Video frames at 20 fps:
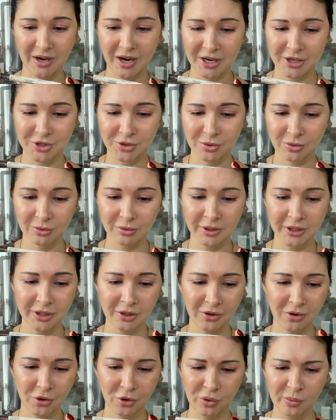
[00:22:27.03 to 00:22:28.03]
I truly
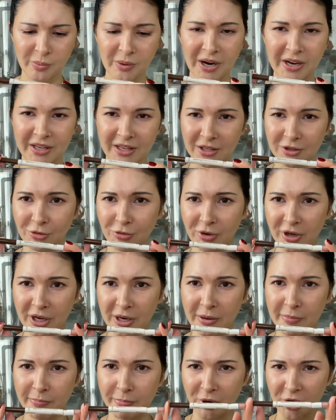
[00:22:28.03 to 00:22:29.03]
hope I can
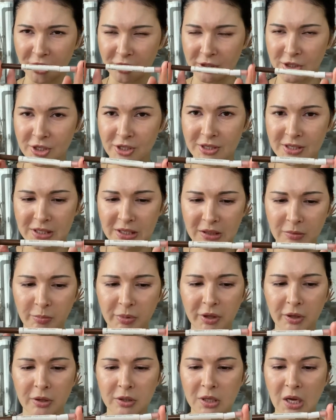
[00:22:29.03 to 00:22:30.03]
repurchase it
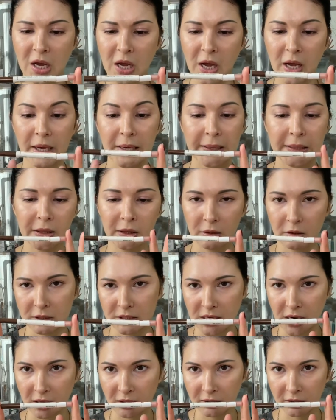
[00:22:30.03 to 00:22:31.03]
because it
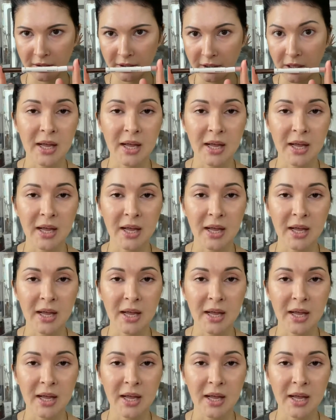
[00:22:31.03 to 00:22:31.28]
looks ugly.